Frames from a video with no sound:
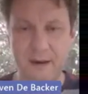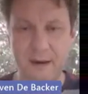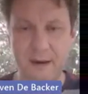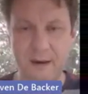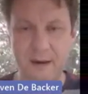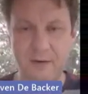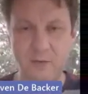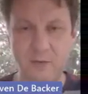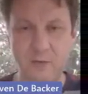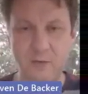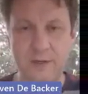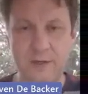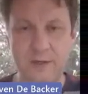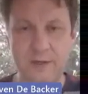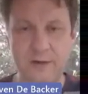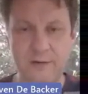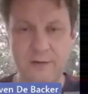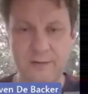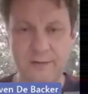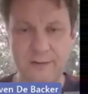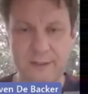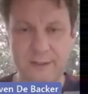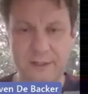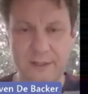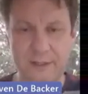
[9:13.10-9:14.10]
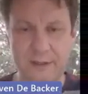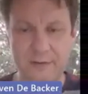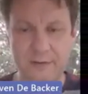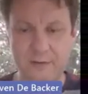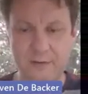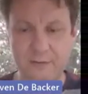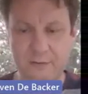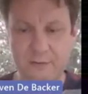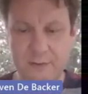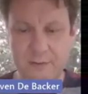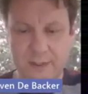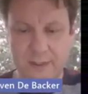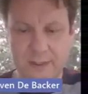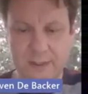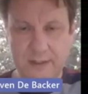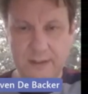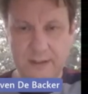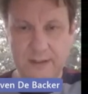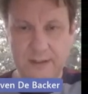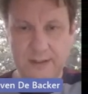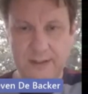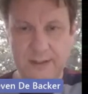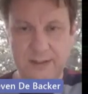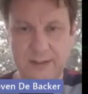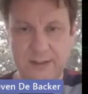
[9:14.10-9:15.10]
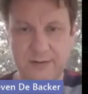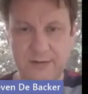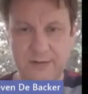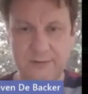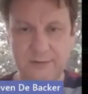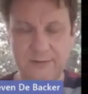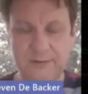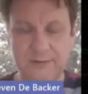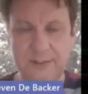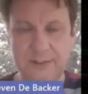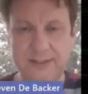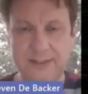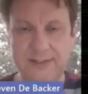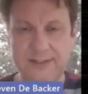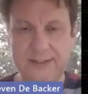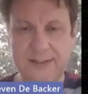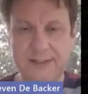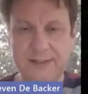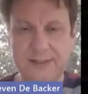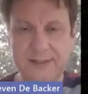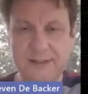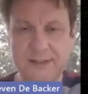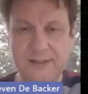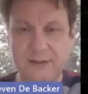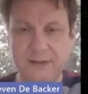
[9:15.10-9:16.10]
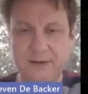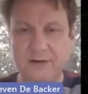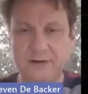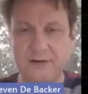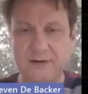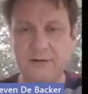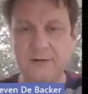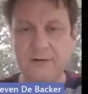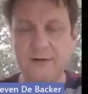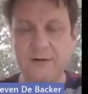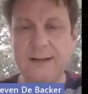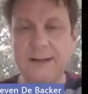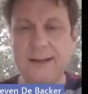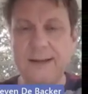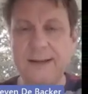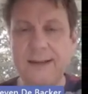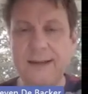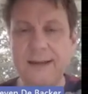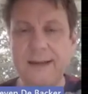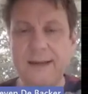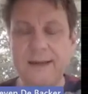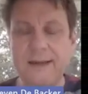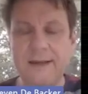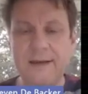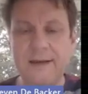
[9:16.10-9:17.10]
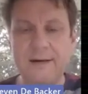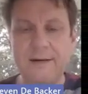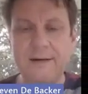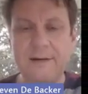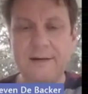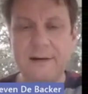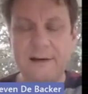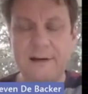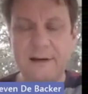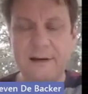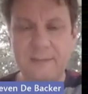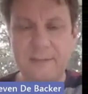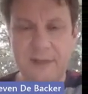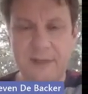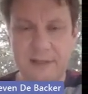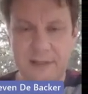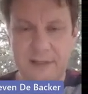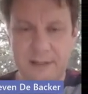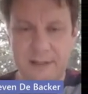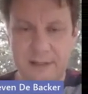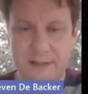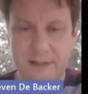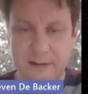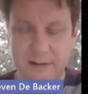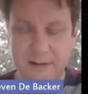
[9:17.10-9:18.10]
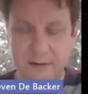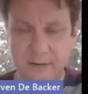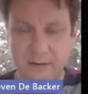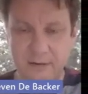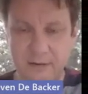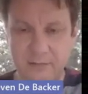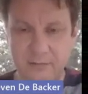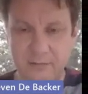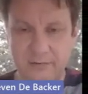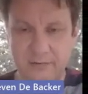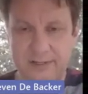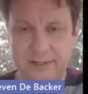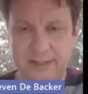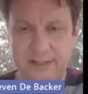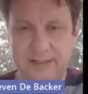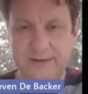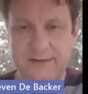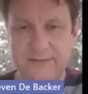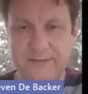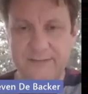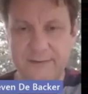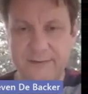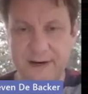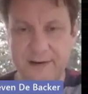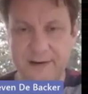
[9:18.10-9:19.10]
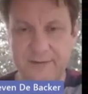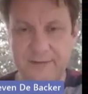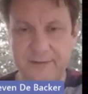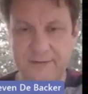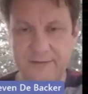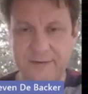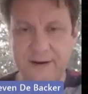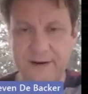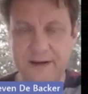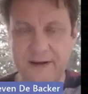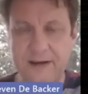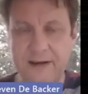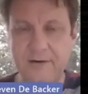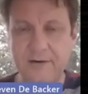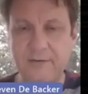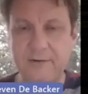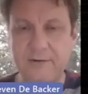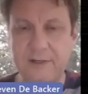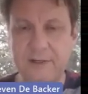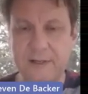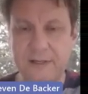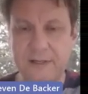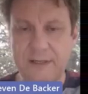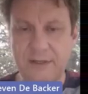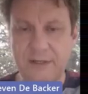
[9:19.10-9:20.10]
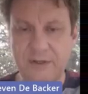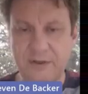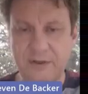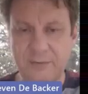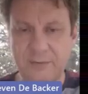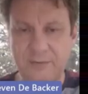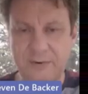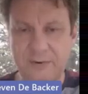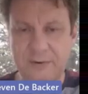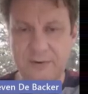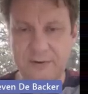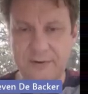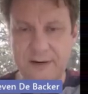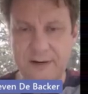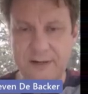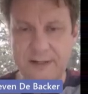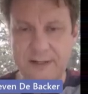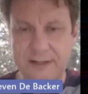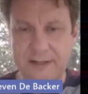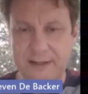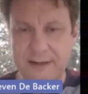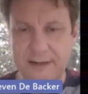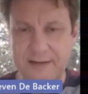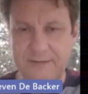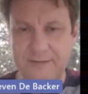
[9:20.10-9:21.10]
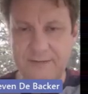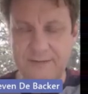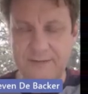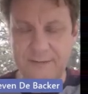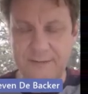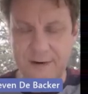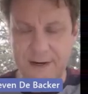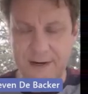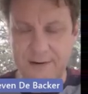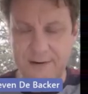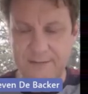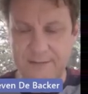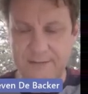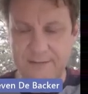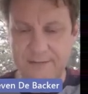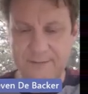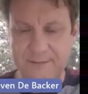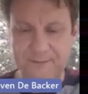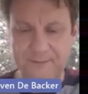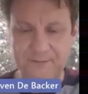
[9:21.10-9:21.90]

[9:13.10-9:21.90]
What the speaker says: We continue, so these digits are gone. Here the limiting number is the 5. I can only subtract and add 5.